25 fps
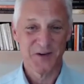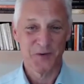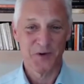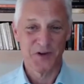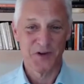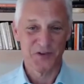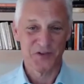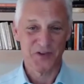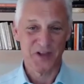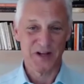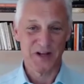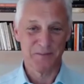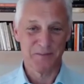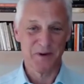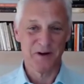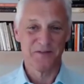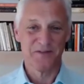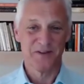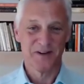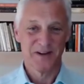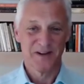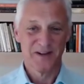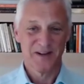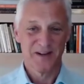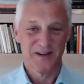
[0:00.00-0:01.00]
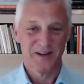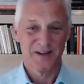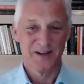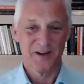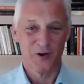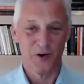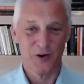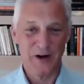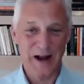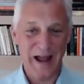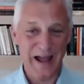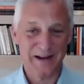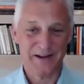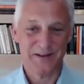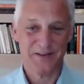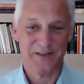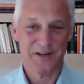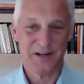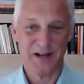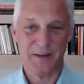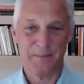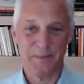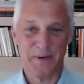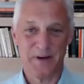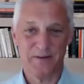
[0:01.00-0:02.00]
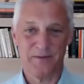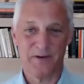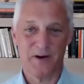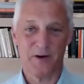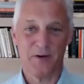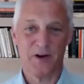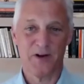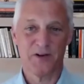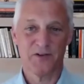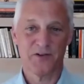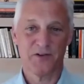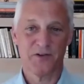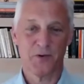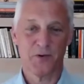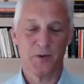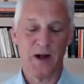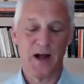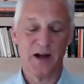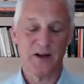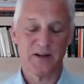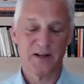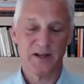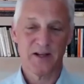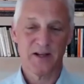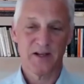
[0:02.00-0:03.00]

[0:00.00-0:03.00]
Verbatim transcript: We stayed above or at the top end of our range throughout.